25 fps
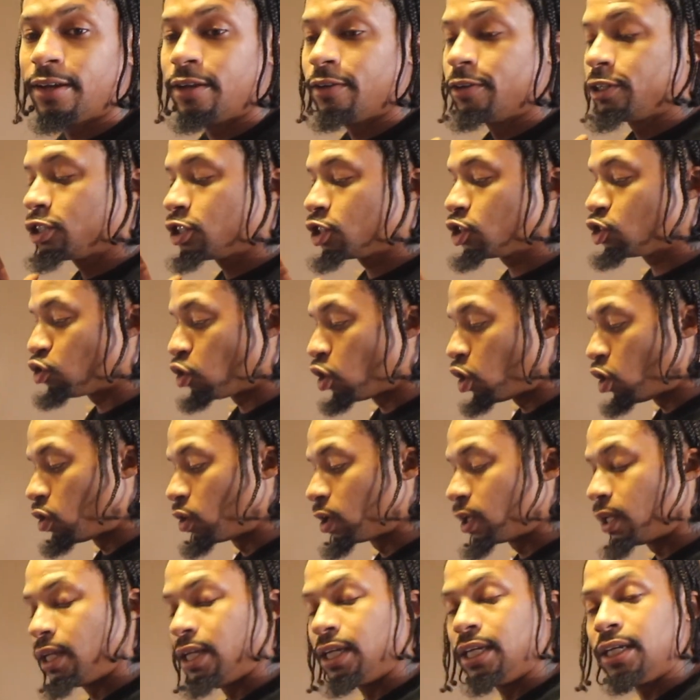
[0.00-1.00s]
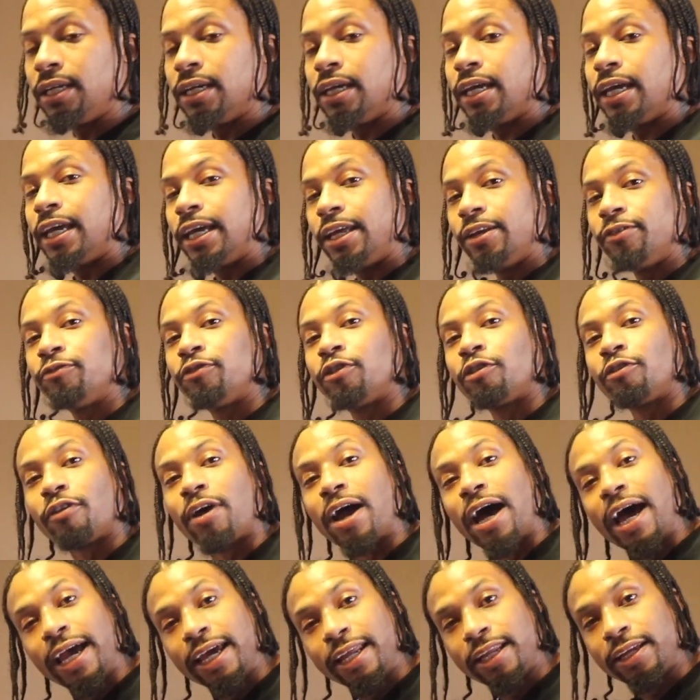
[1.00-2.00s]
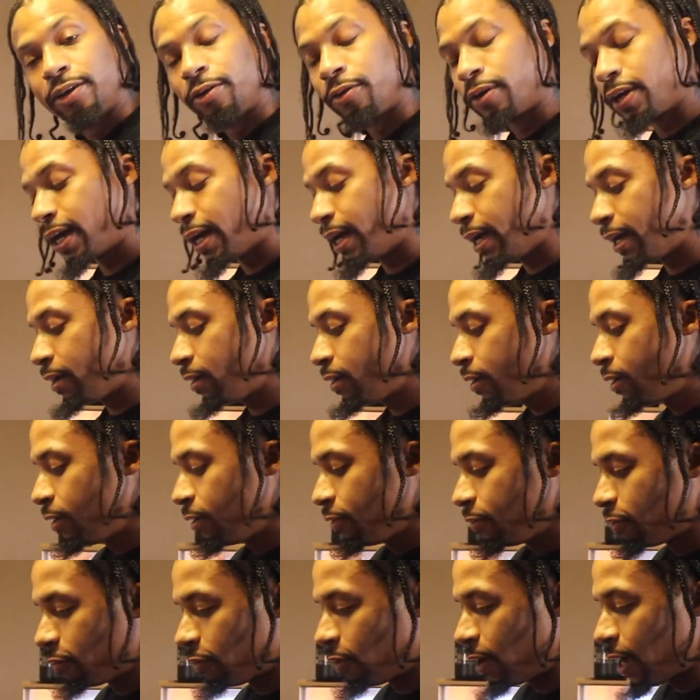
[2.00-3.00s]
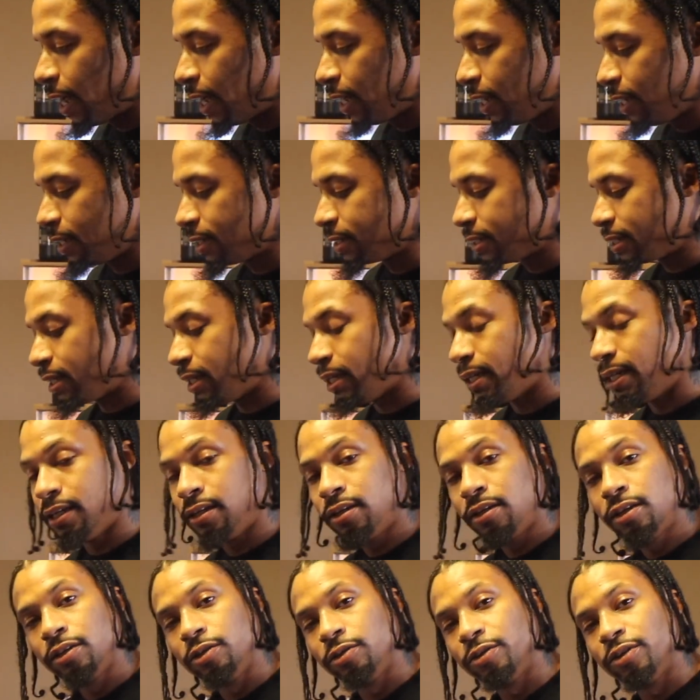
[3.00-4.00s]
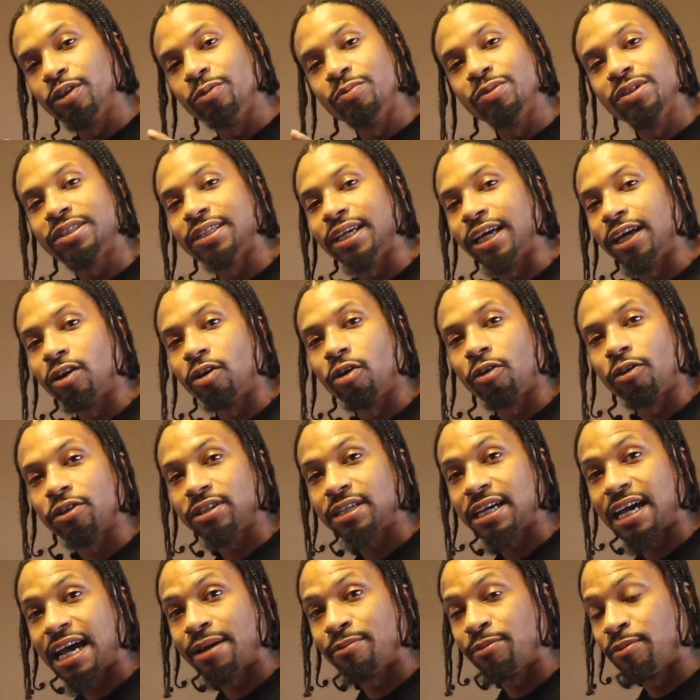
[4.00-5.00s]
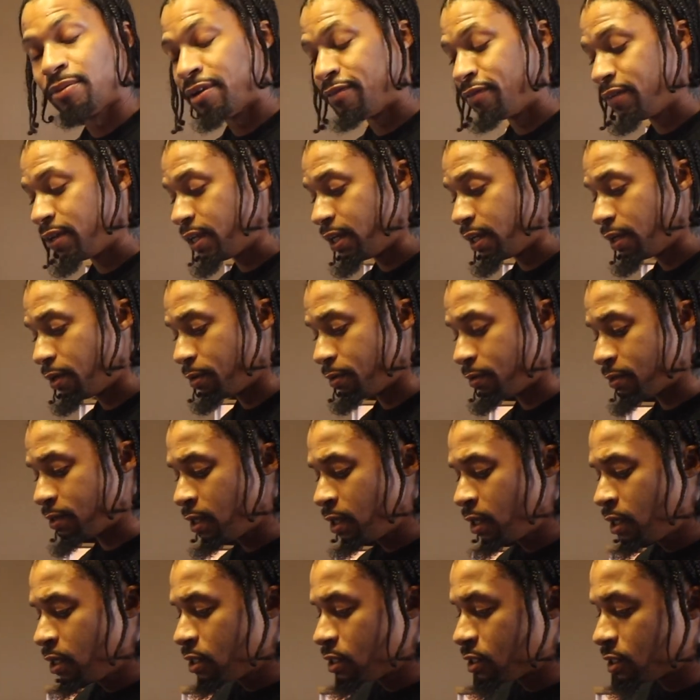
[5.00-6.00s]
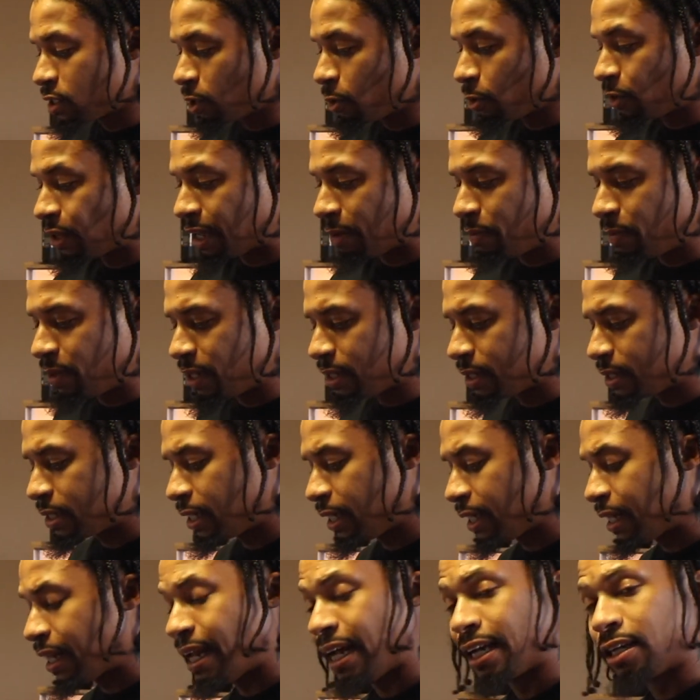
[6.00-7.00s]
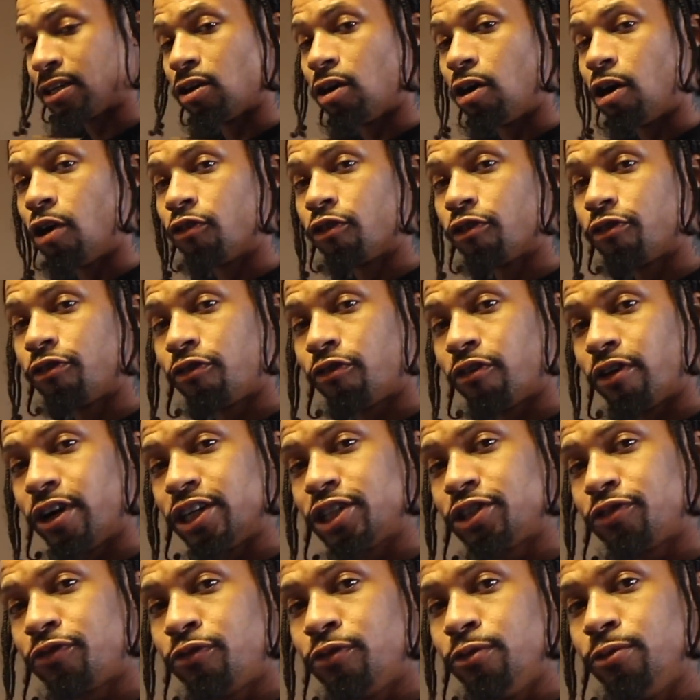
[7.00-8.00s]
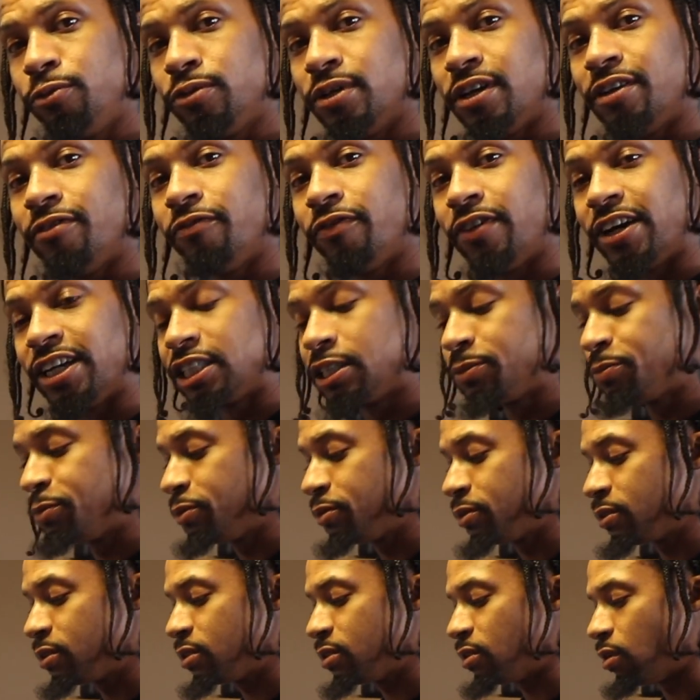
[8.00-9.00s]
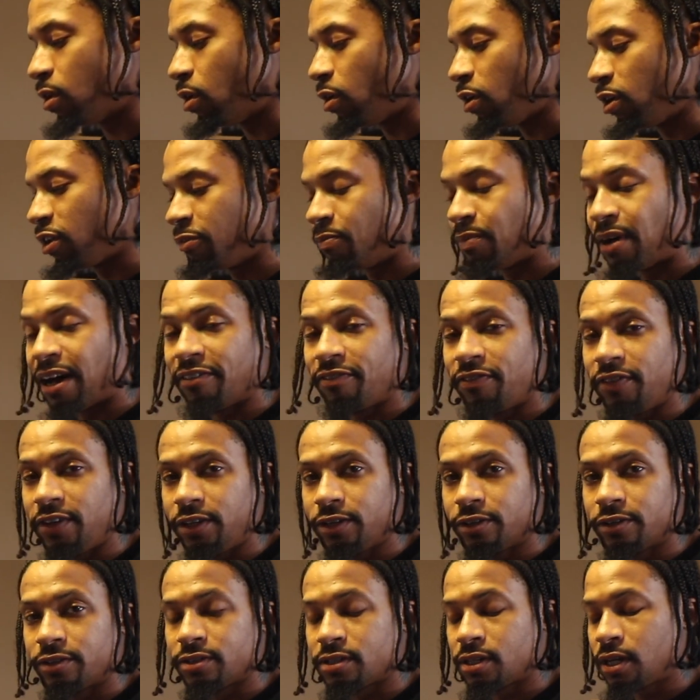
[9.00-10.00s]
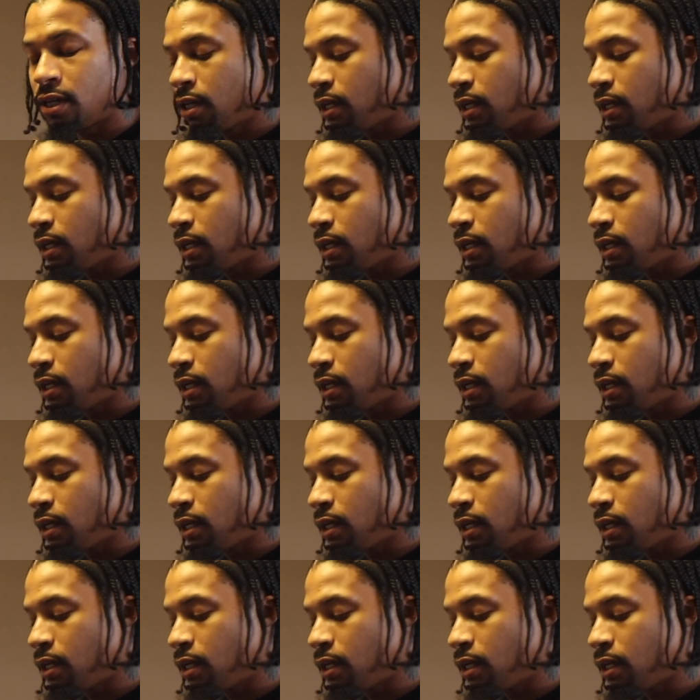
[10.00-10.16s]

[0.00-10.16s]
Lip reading: strongly in variety, okay? Variety is key. You hear me say it all the time in my videos. So that being said, I like to offer fresh fruit and vegetables to all of my feeders